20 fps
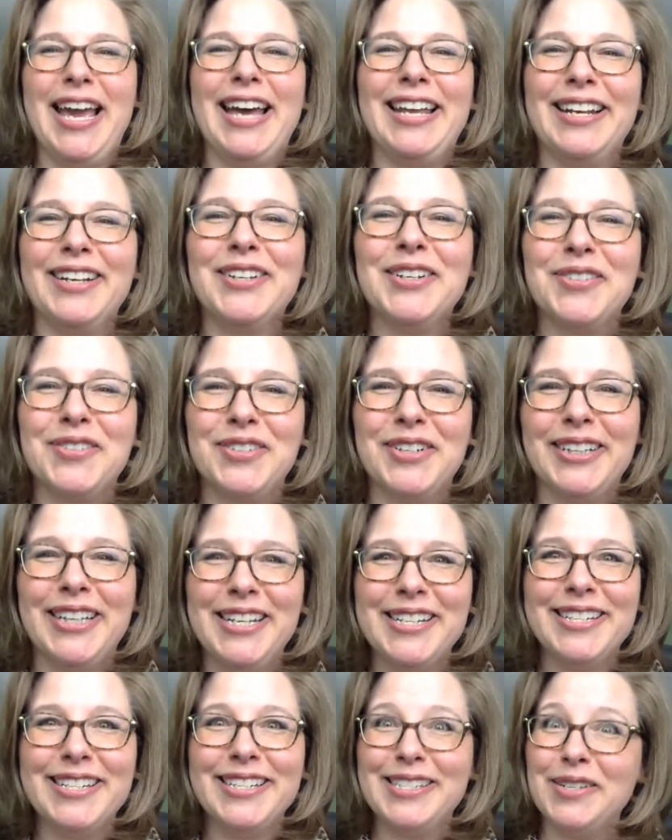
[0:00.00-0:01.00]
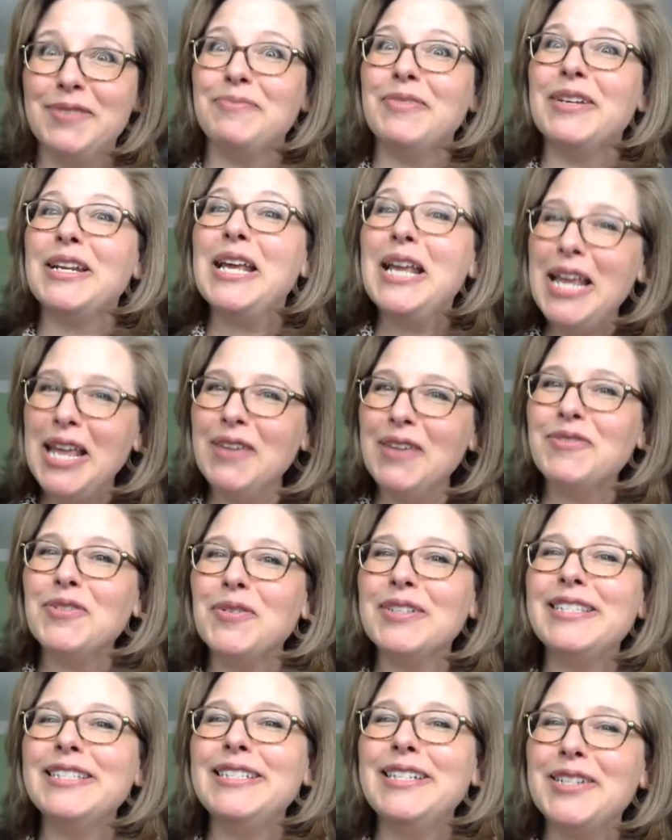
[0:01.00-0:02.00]
had a good relationship. But if it
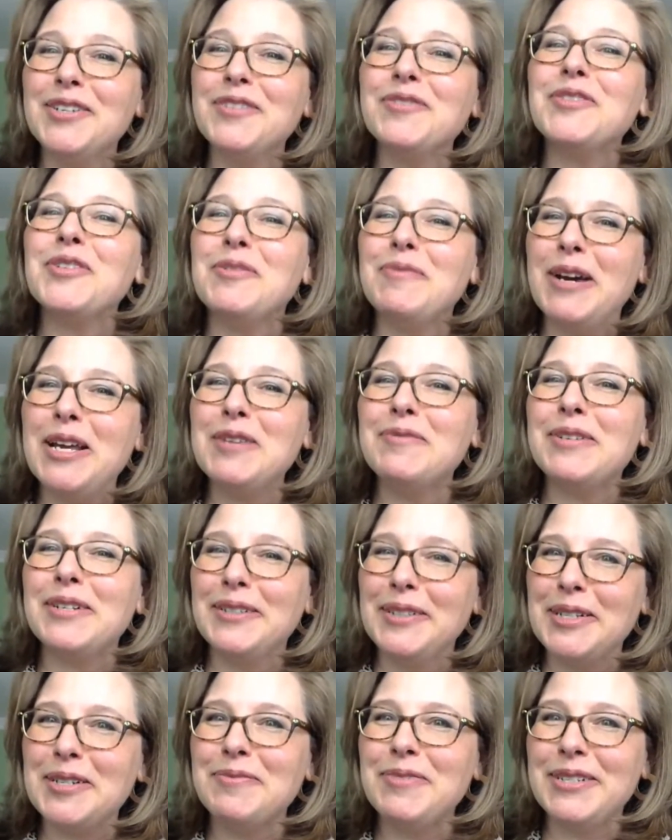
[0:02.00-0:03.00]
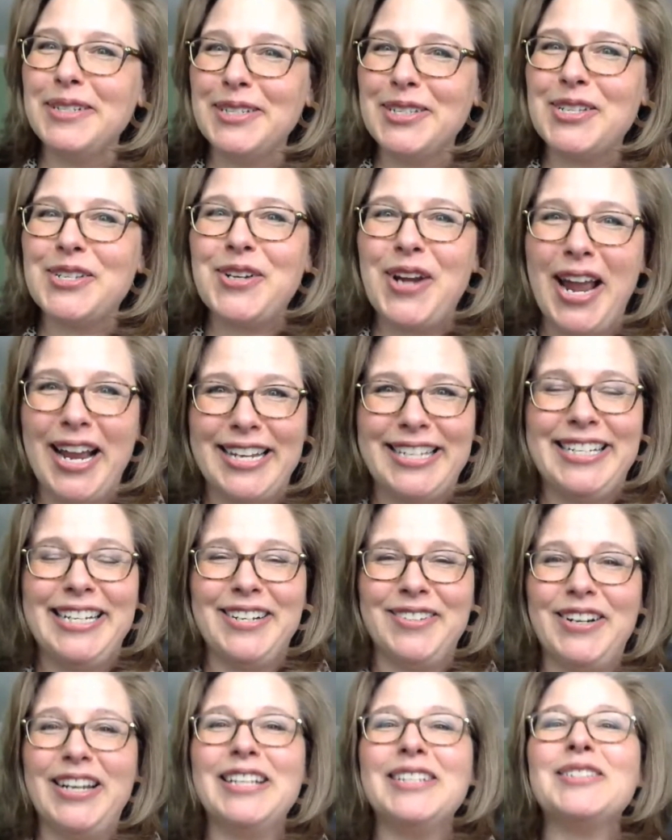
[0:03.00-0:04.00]
was an interview, it might have been a little bit
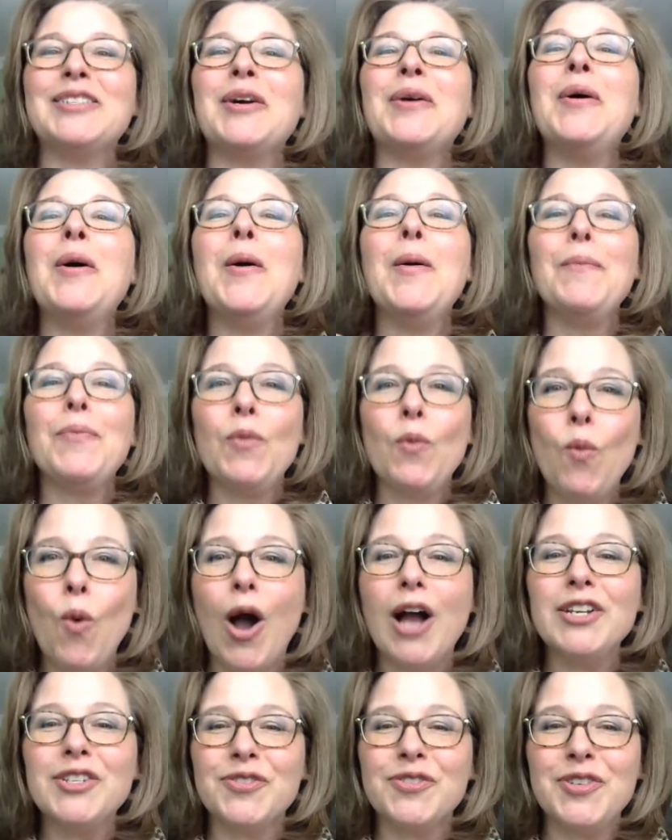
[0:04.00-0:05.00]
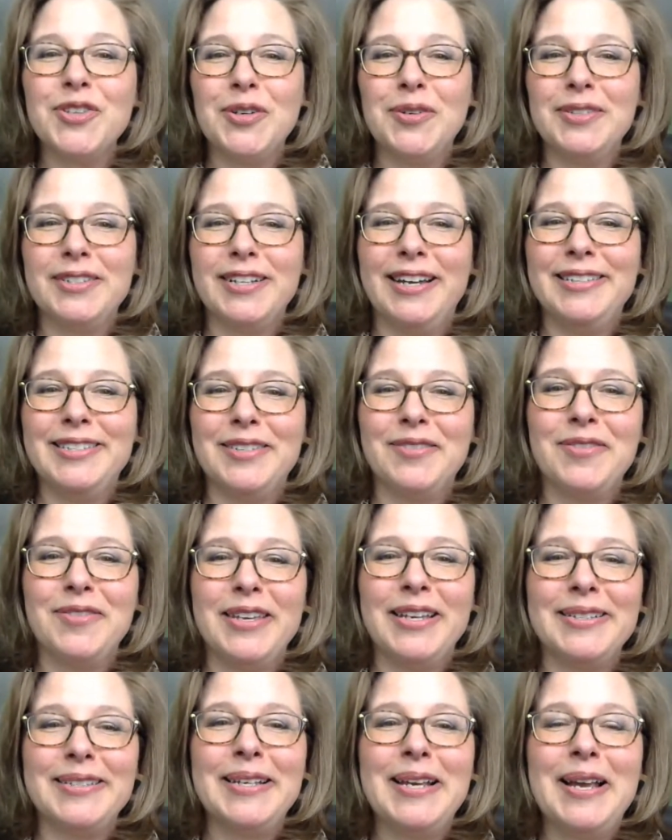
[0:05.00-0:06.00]
distracting, right? So watch for those kinds of
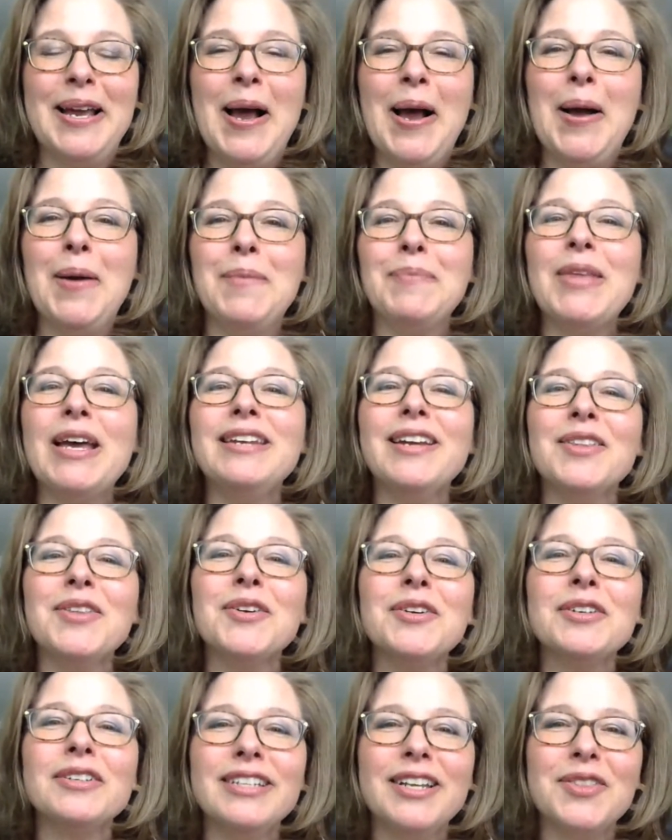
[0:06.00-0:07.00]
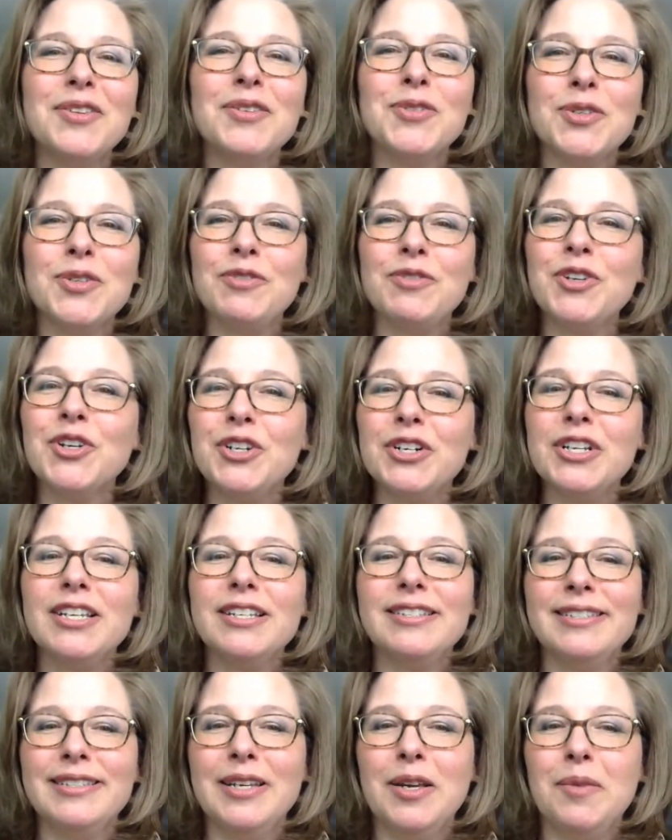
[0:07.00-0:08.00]
things. Another sort of
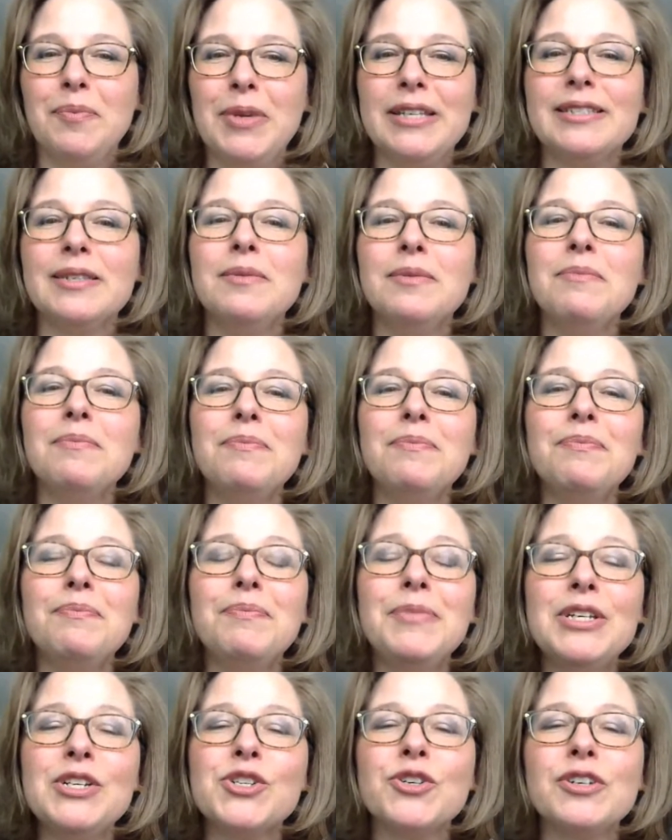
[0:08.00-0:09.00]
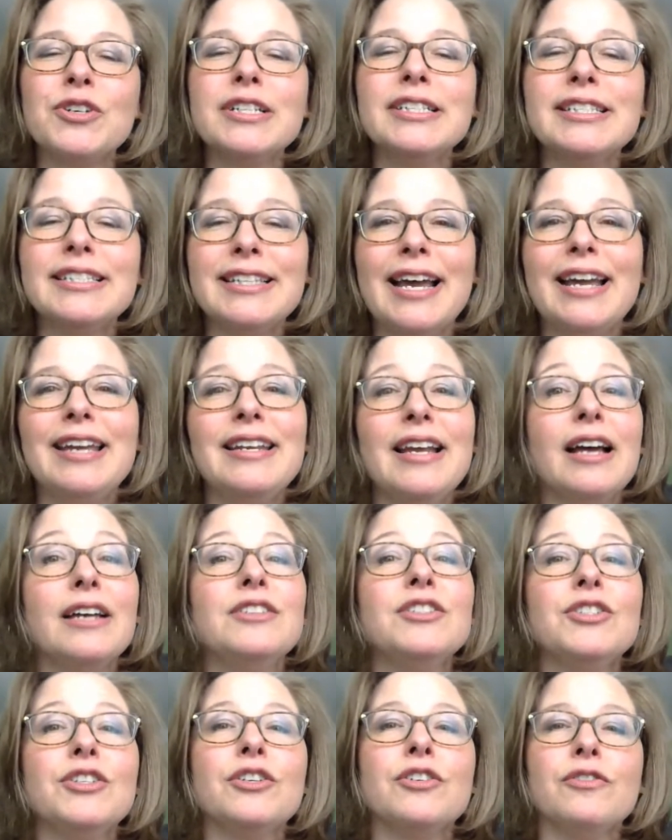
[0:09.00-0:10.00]
courteous tip is, be sure to sign
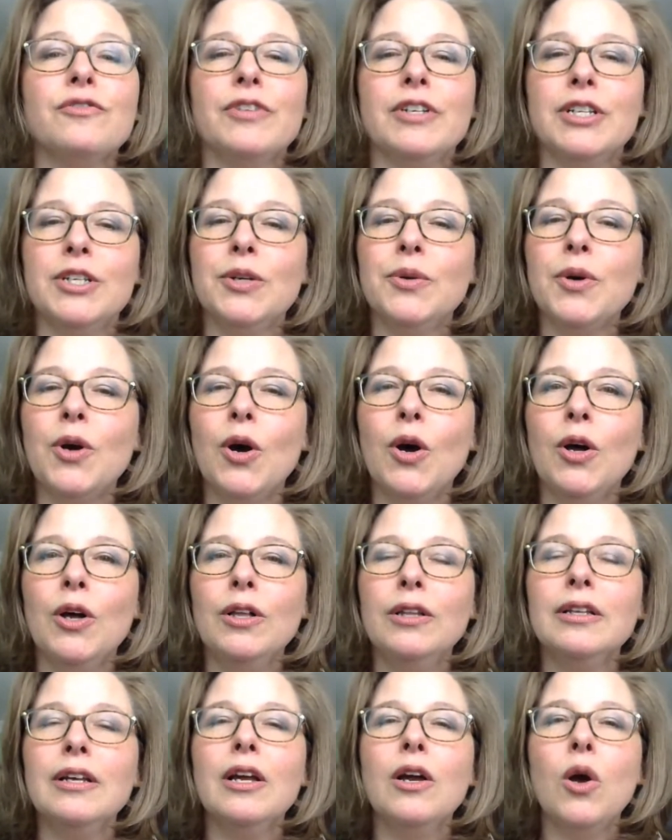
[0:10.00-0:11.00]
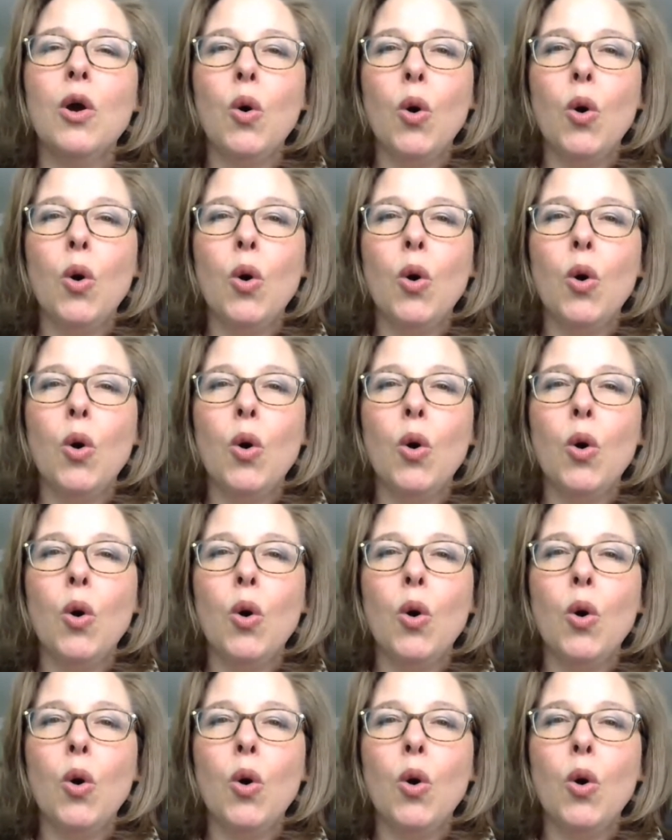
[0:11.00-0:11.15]
on to your video call